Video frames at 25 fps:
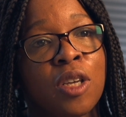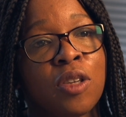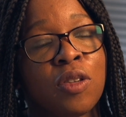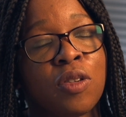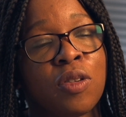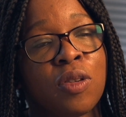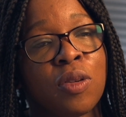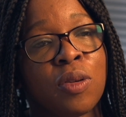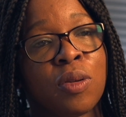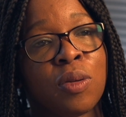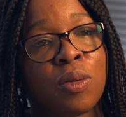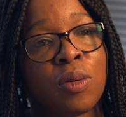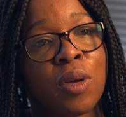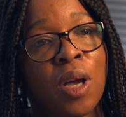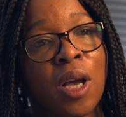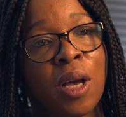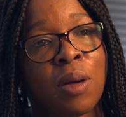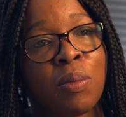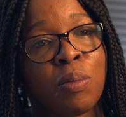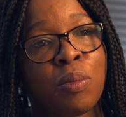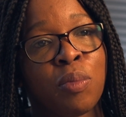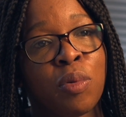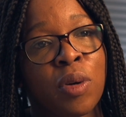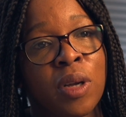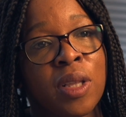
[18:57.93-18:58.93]
to
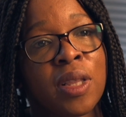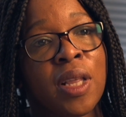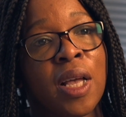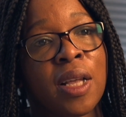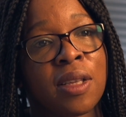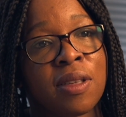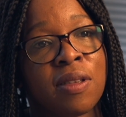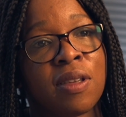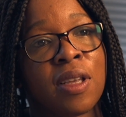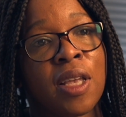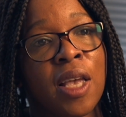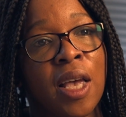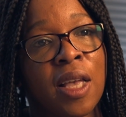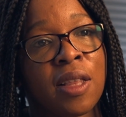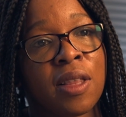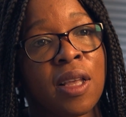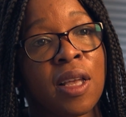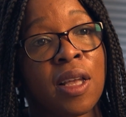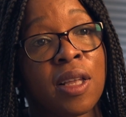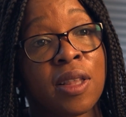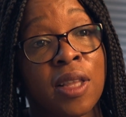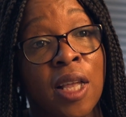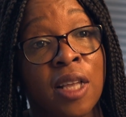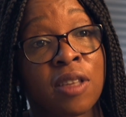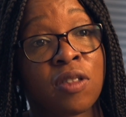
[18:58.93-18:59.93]
bring that together.
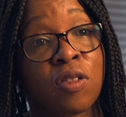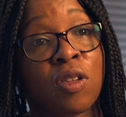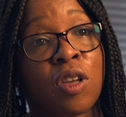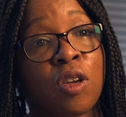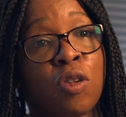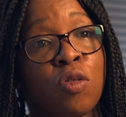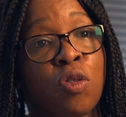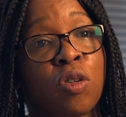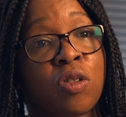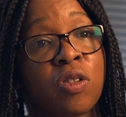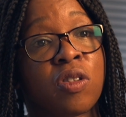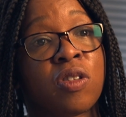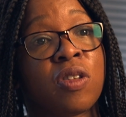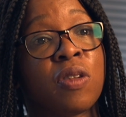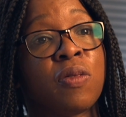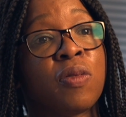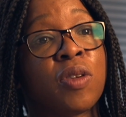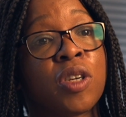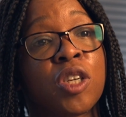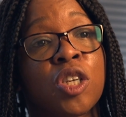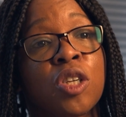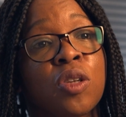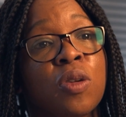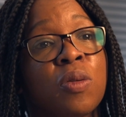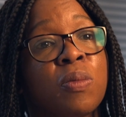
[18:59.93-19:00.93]
And that's a
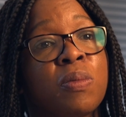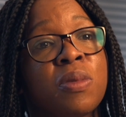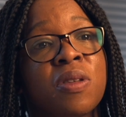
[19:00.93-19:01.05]
cross-divisional